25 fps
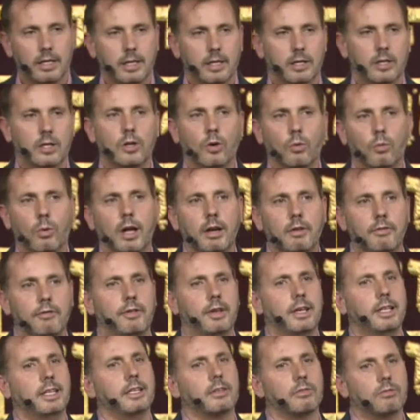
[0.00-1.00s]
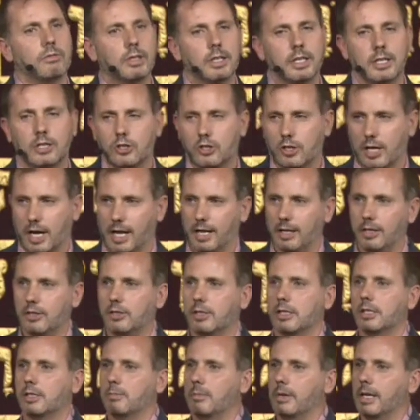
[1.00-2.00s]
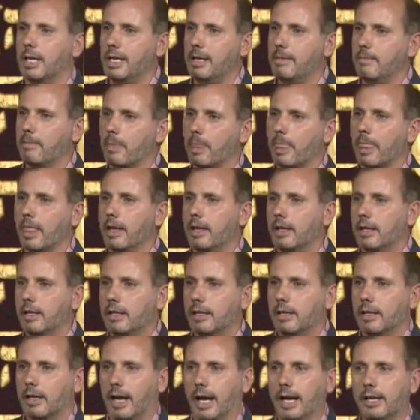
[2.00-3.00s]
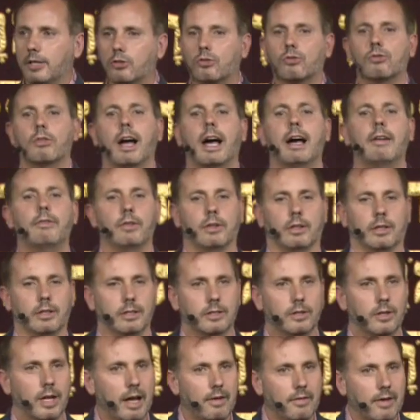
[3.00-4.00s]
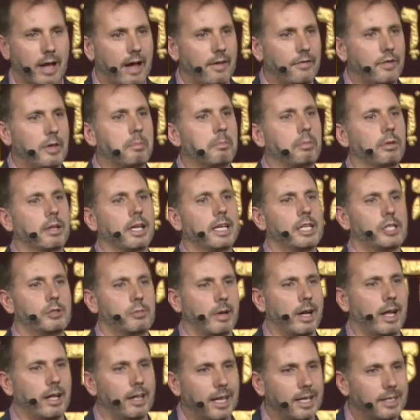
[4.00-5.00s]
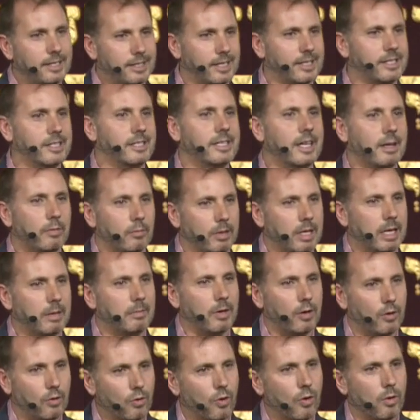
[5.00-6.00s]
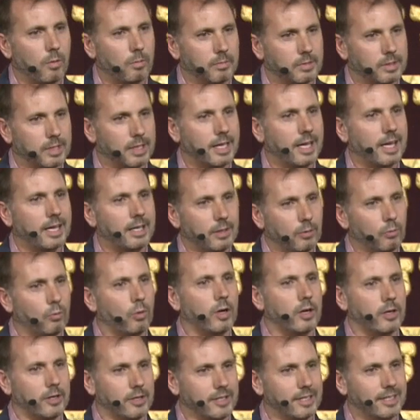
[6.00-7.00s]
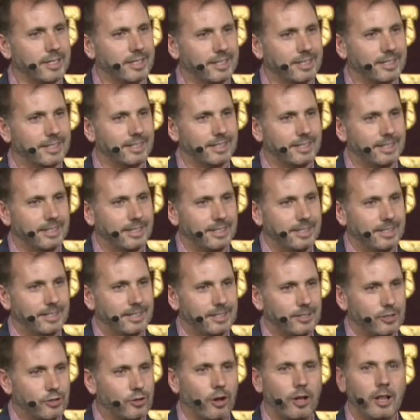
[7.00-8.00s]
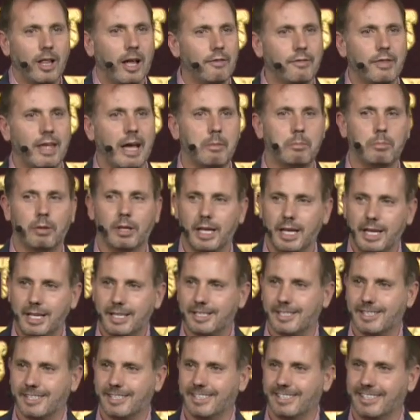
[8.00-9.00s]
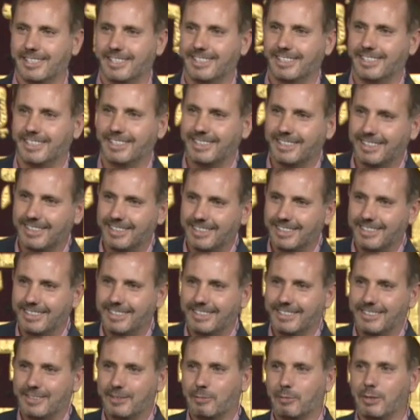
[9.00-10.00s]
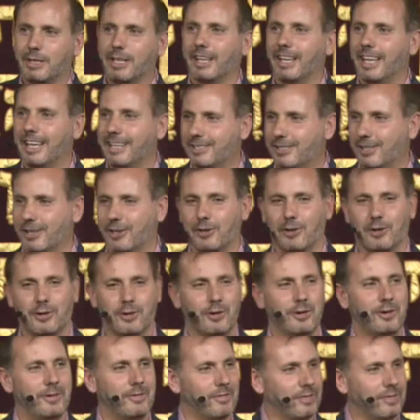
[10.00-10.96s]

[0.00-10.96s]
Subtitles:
One thing that really challenges me, I travel. Yeah, I have the place where I like to sit when I'm at home to get in the Word. Do you all have that place where you like to go